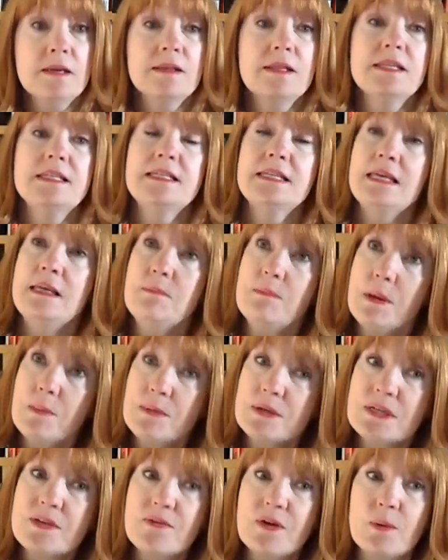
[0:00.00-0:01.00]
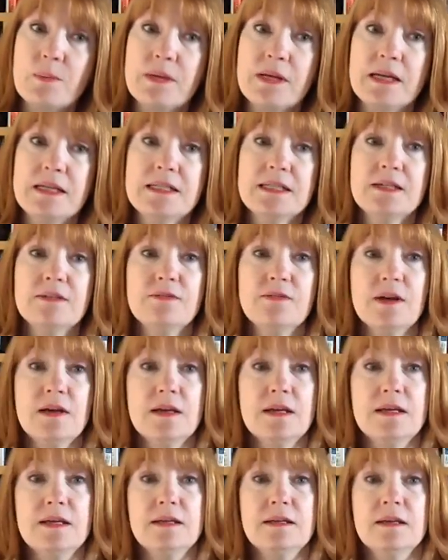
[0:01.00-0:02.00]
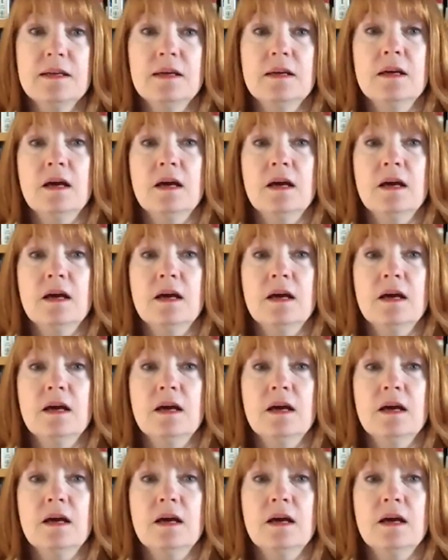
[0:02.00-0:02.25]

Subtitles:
the team members have all been identified.